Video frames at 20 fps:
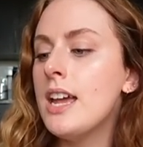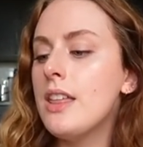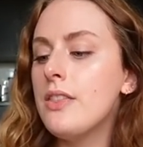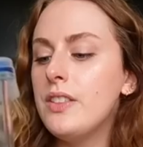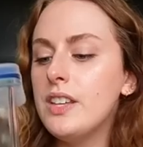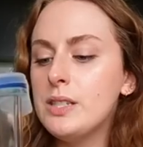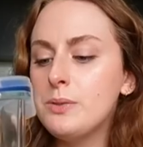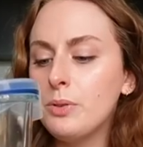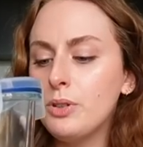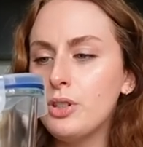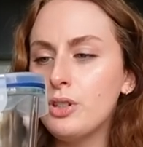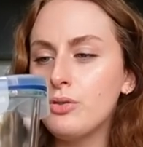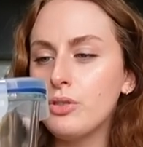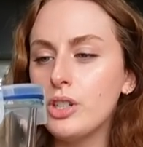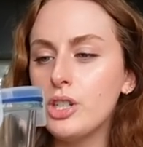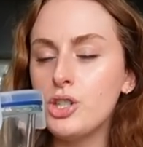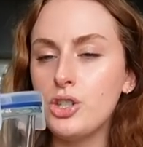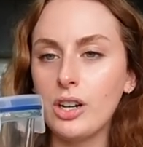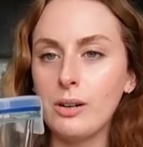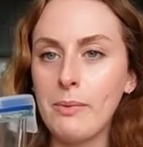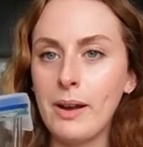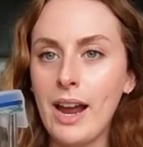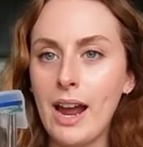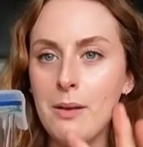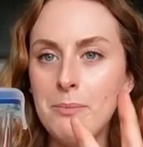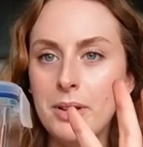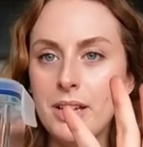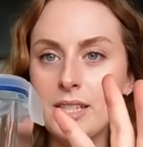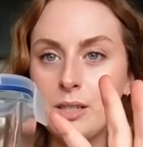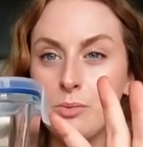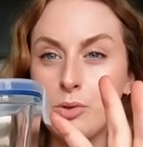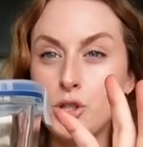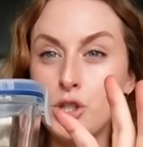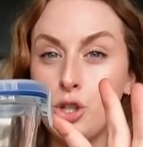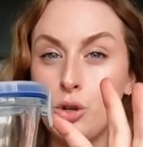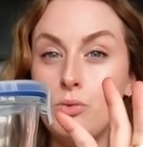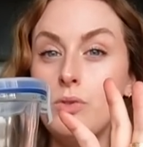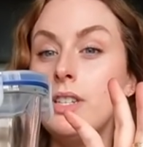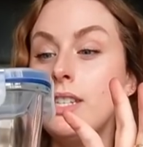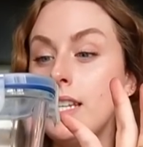This one just really struck my eye because it was
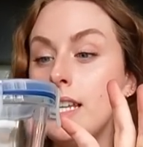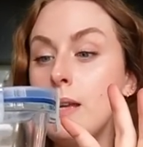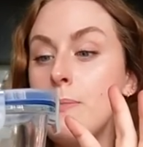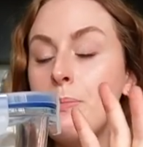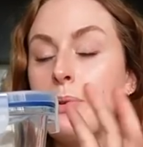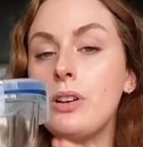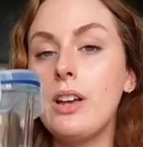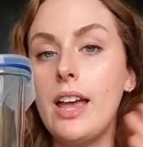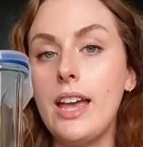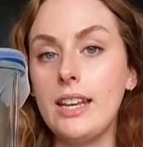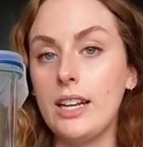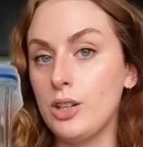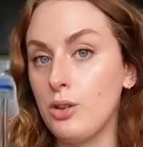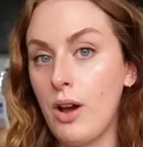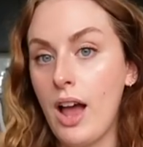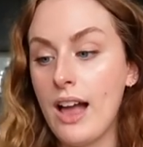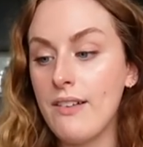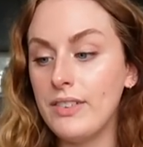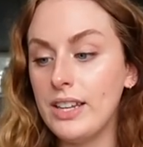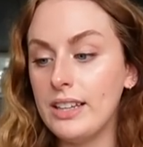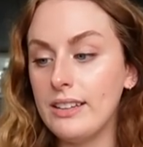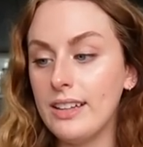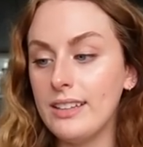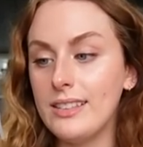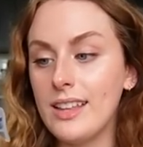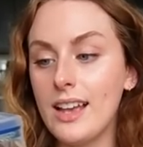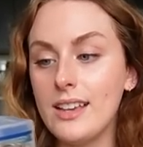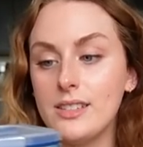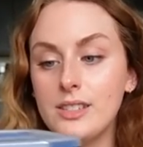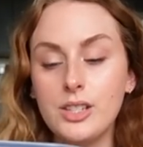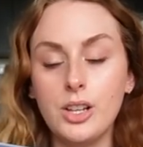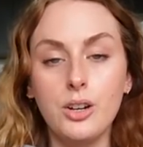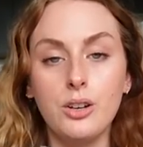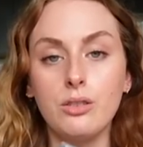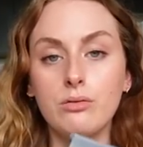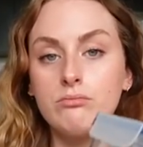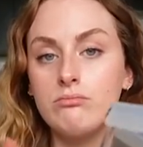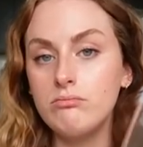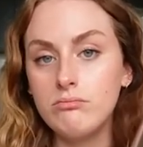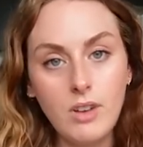so deep and I don't have any like that,
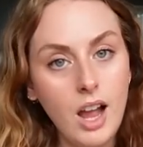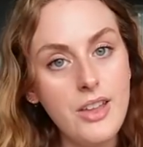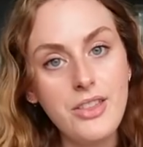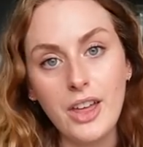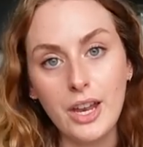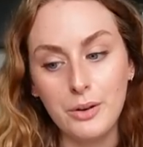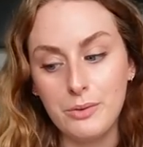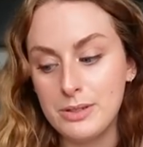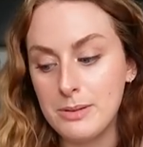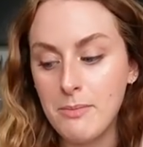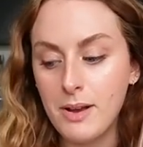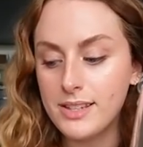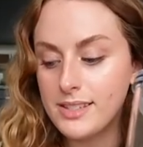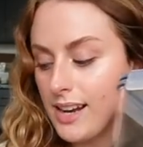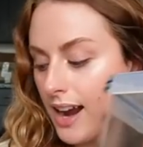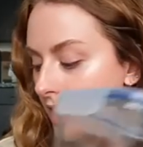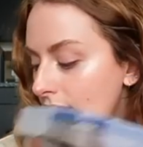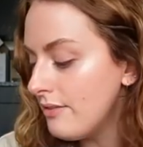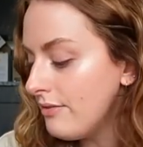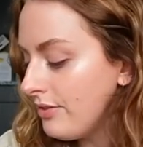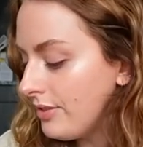so I thought it was a must-have.